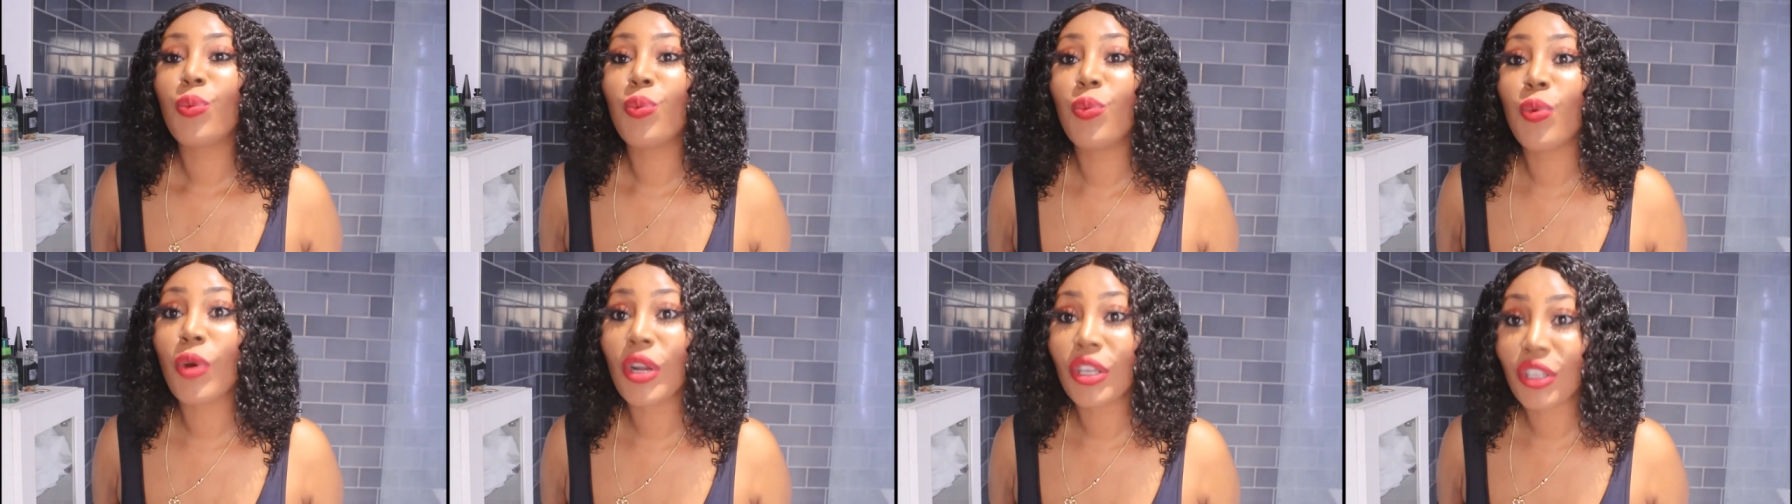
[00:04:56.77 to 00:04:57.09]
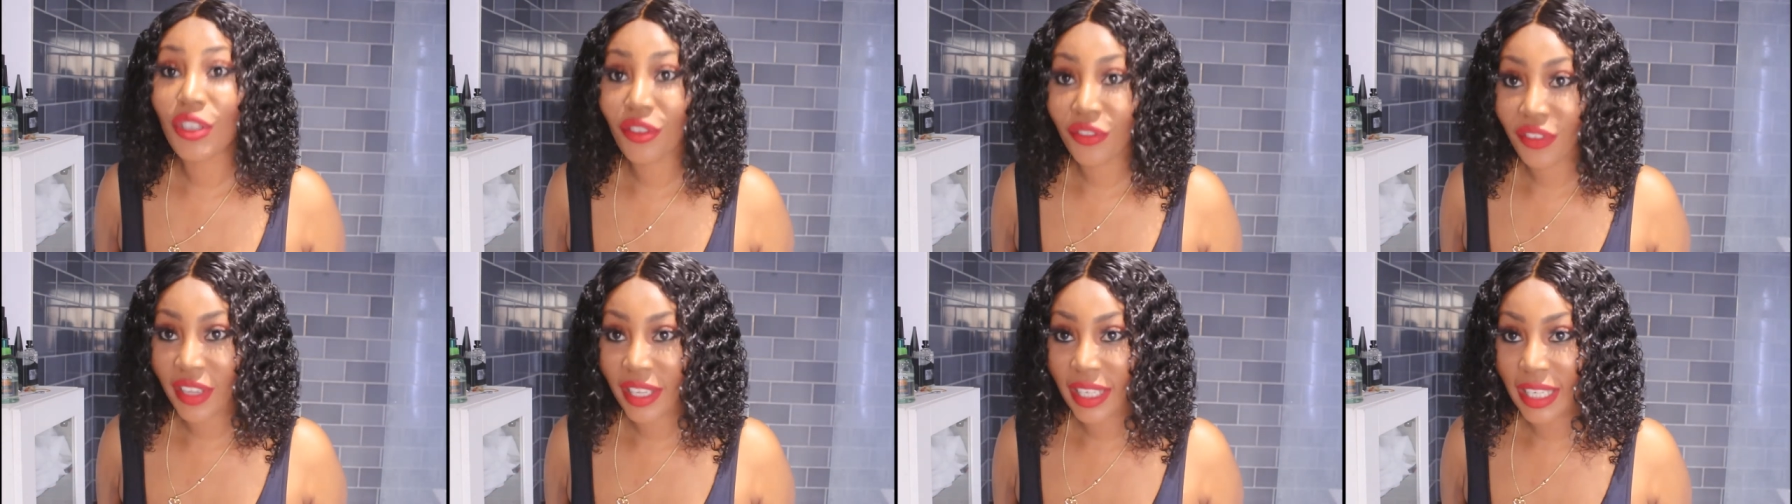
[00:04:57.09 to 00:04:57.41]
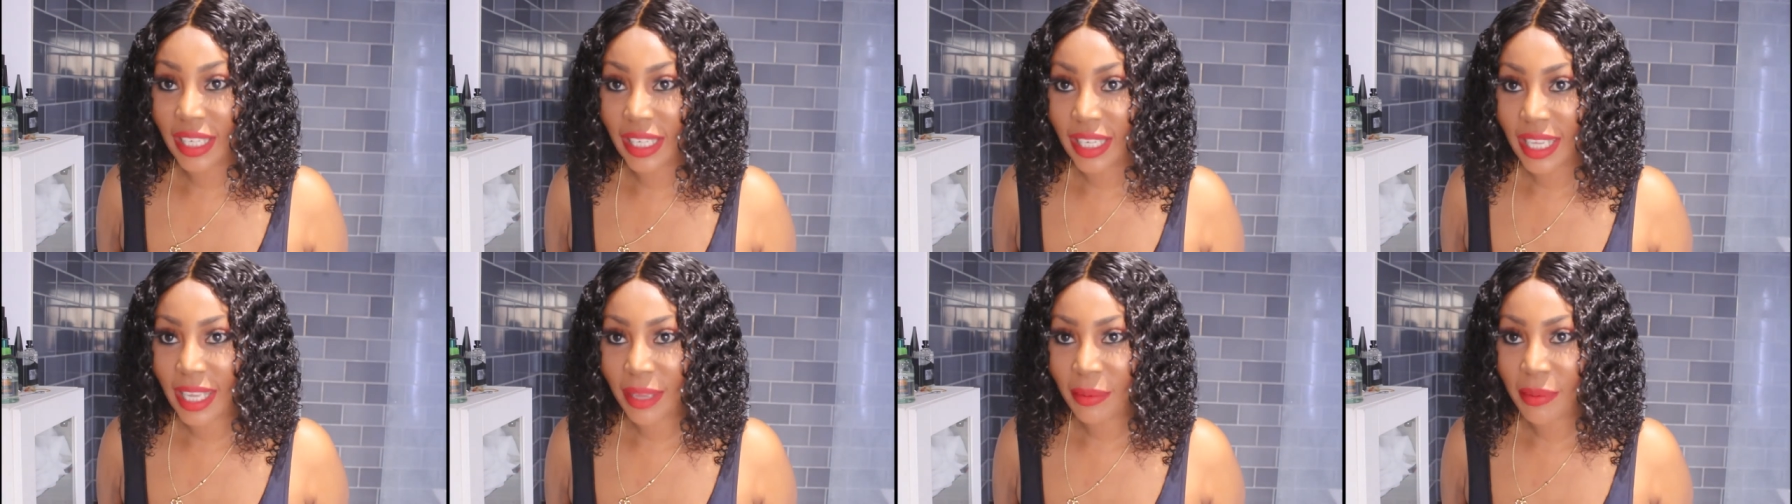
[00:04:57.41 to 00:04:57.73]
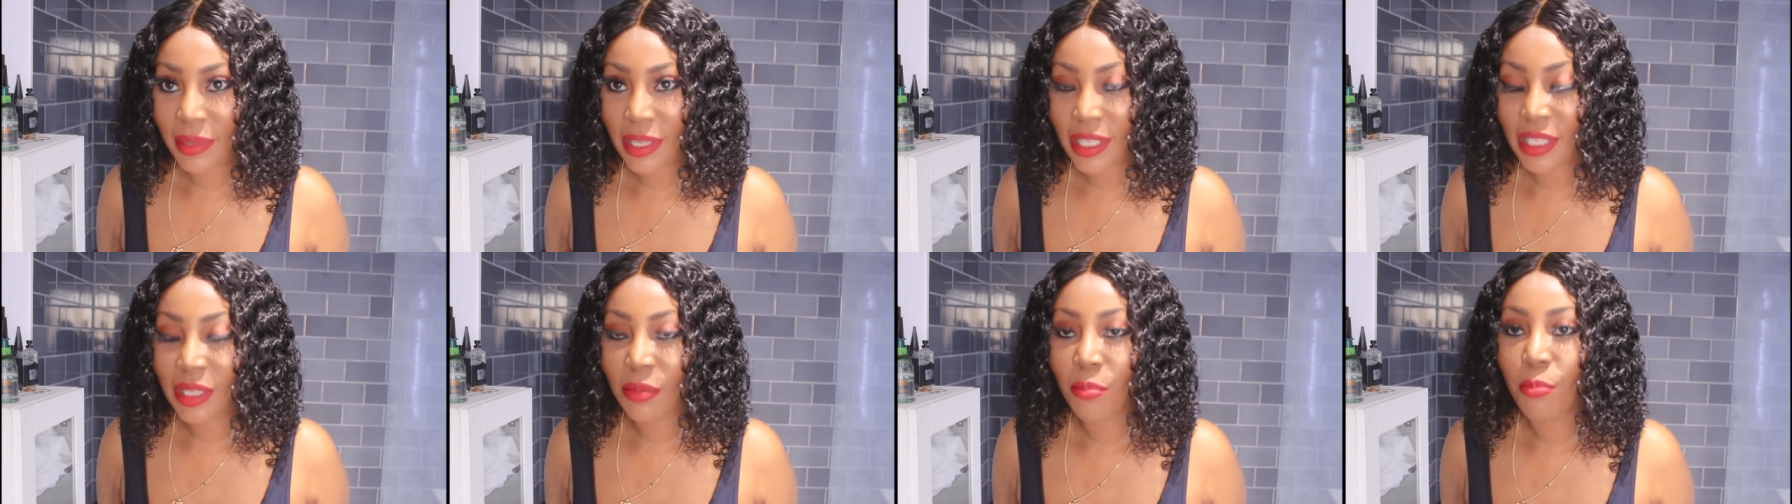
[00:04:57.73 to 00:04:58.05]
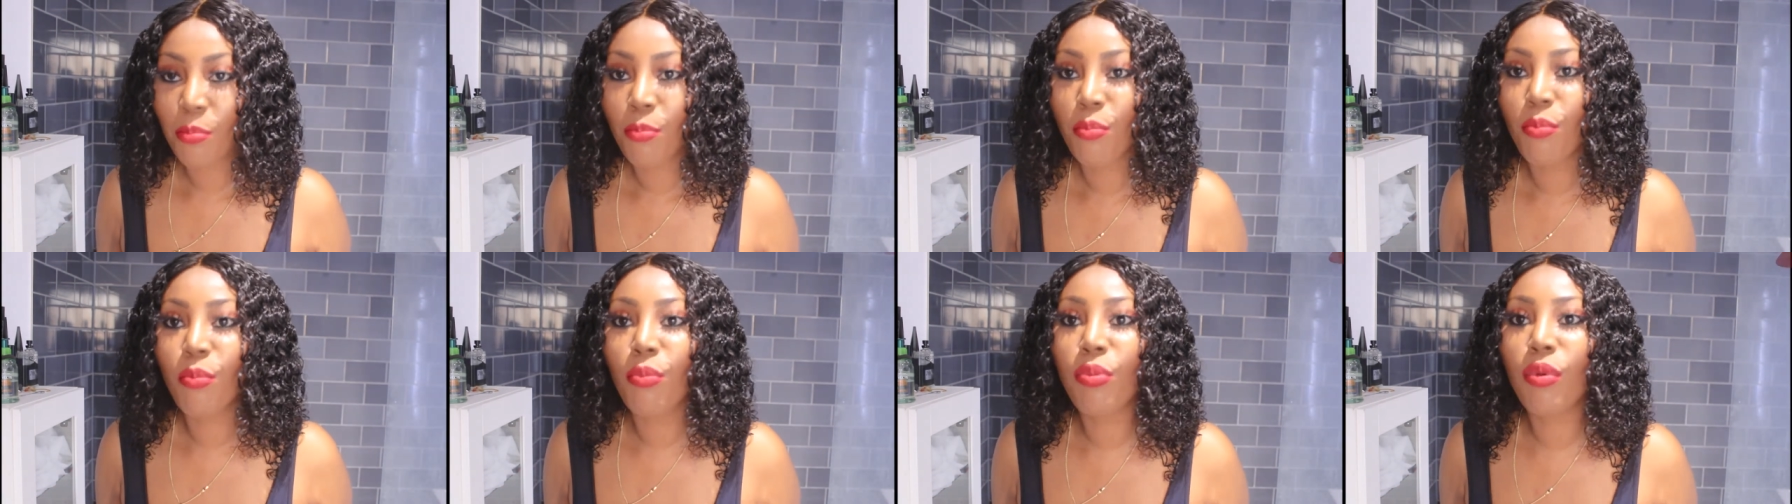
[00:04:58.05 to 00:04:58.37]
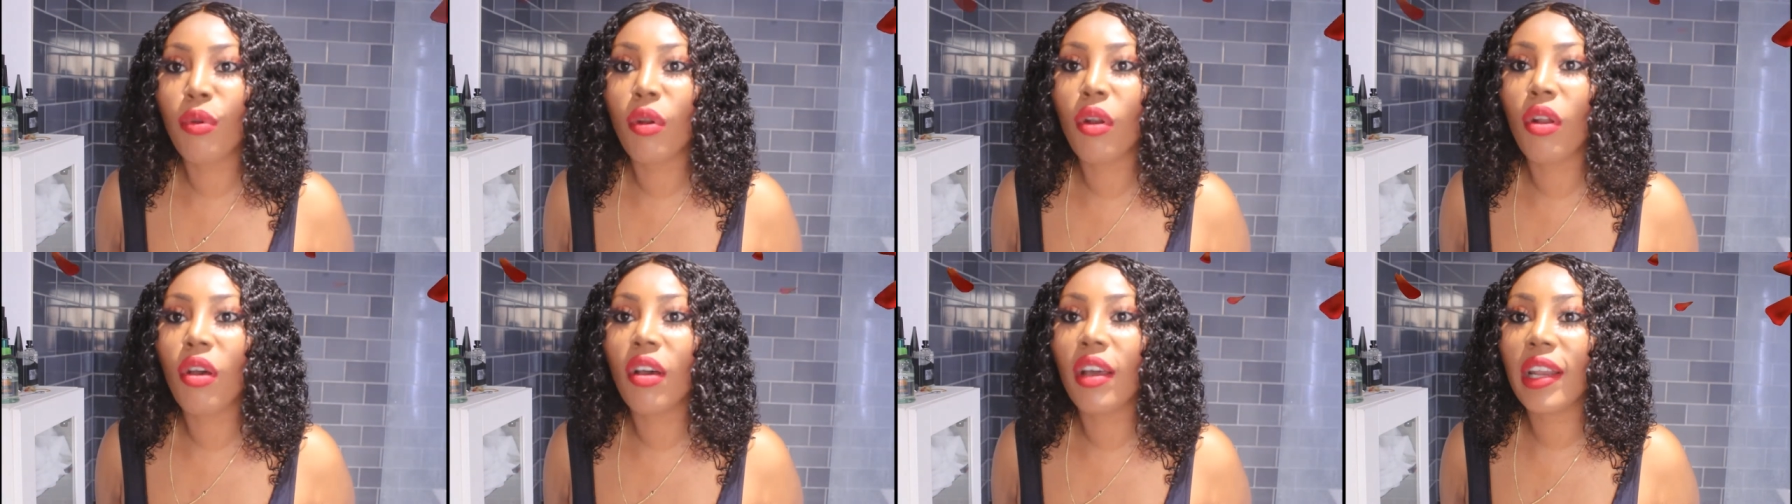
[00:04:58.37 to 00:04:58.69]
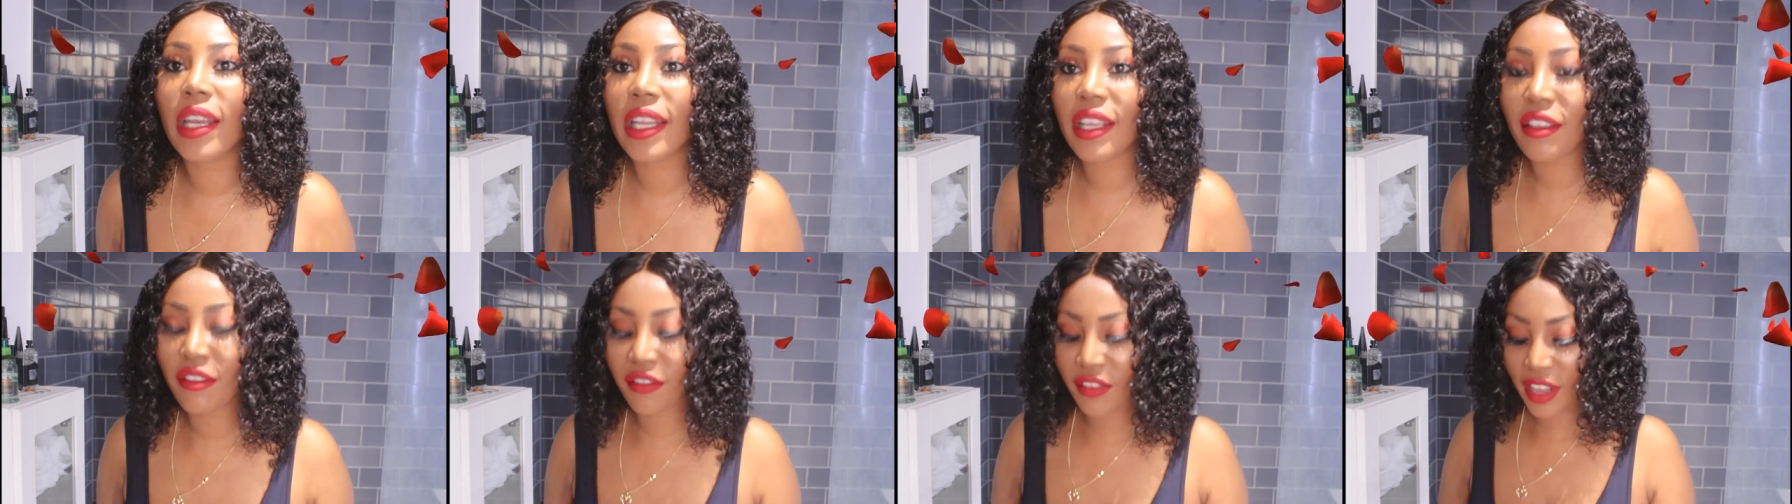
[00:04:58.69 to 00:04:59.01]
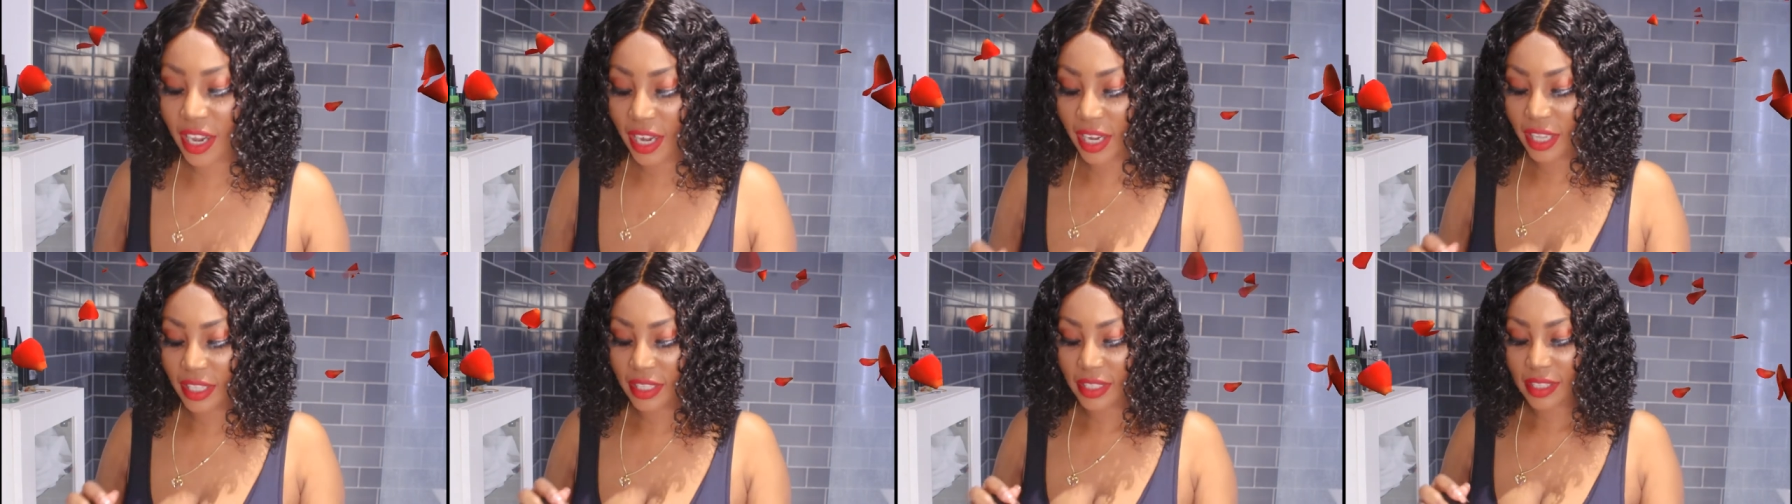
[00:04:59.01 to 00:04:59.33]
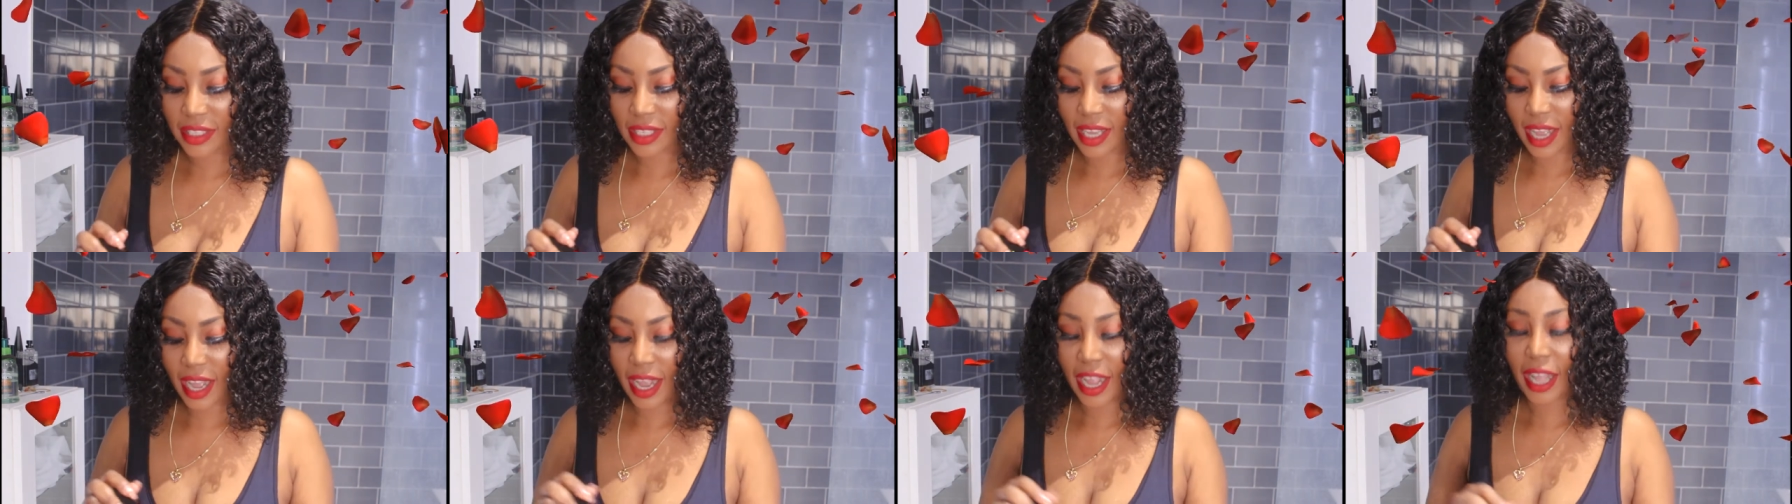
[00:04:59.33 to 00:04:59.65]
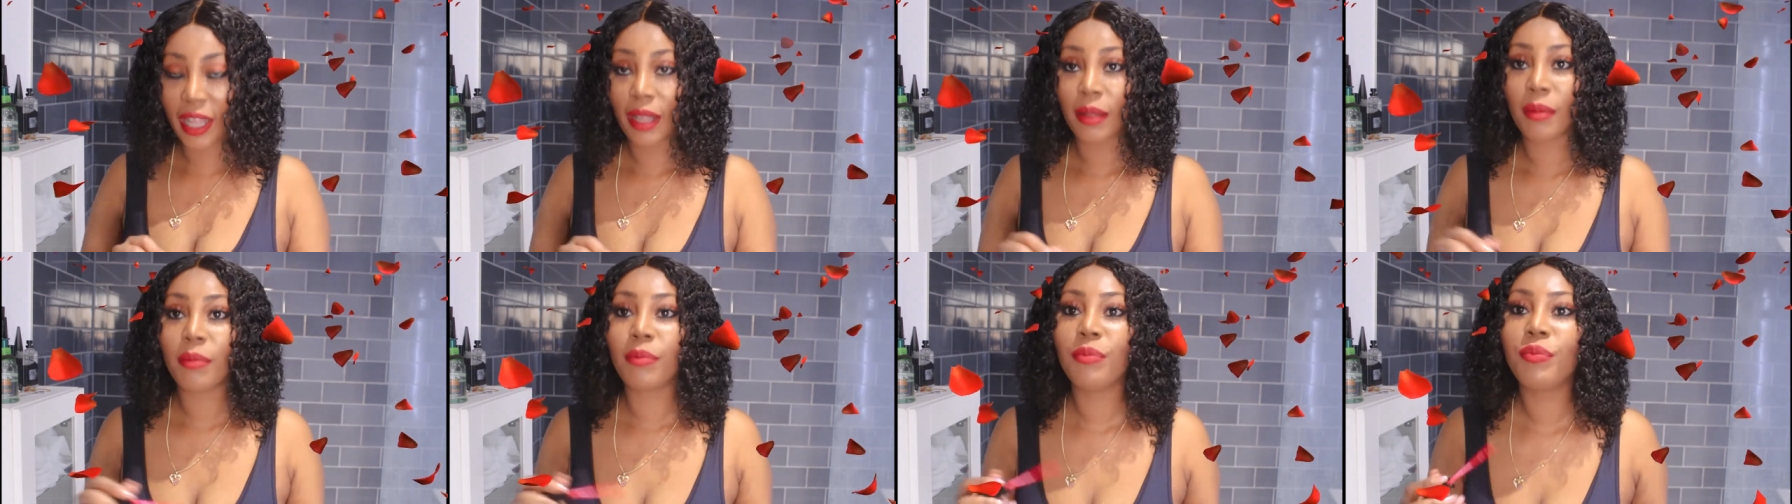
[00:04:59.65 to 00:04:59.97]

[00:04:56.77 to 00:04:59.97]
what do you think the name is bloody valentine